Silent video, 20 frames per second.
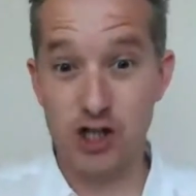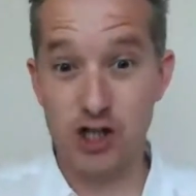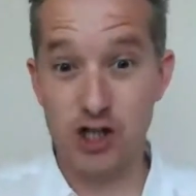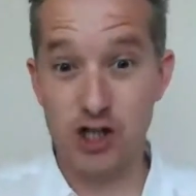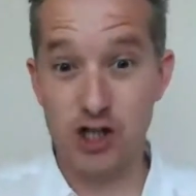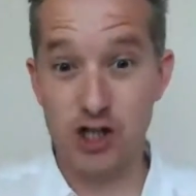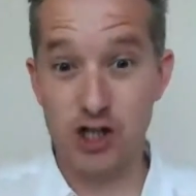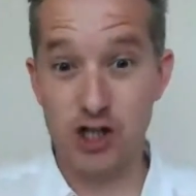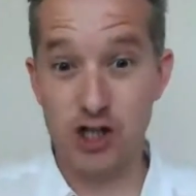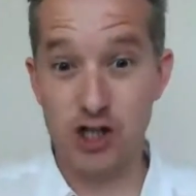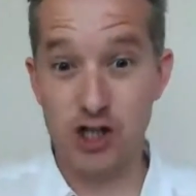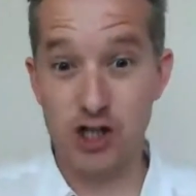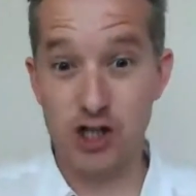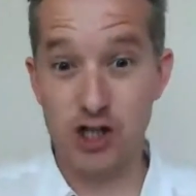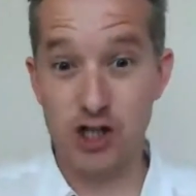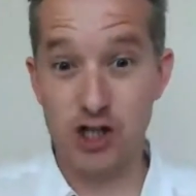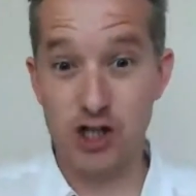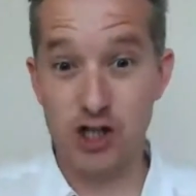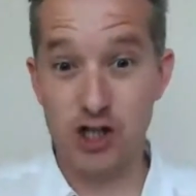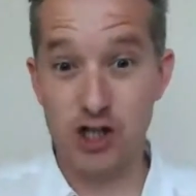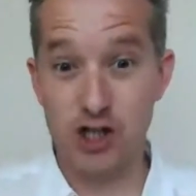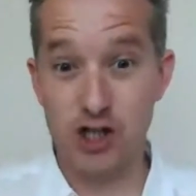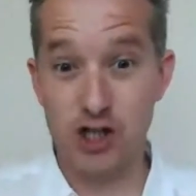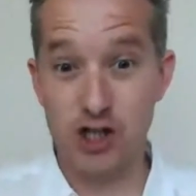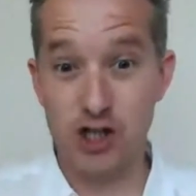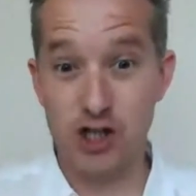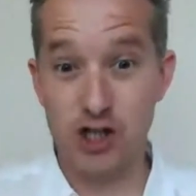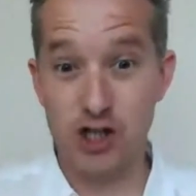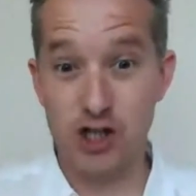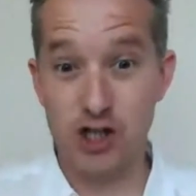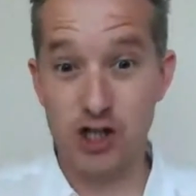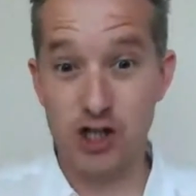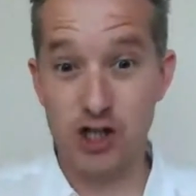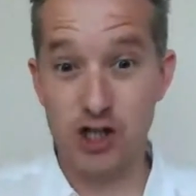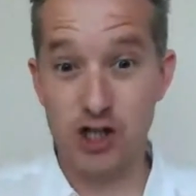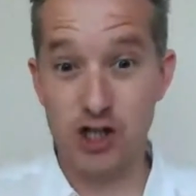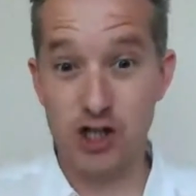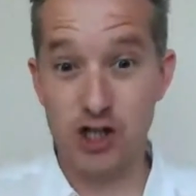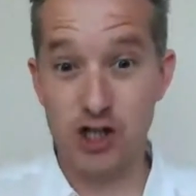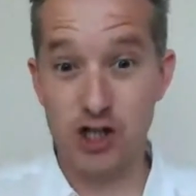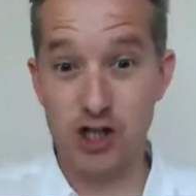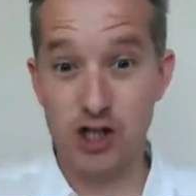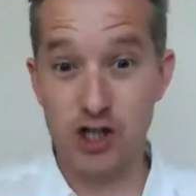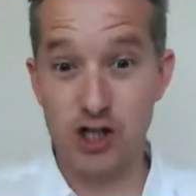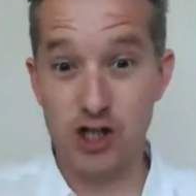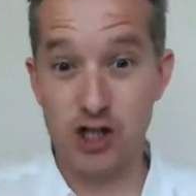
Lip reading: So one of the handouts I've done is just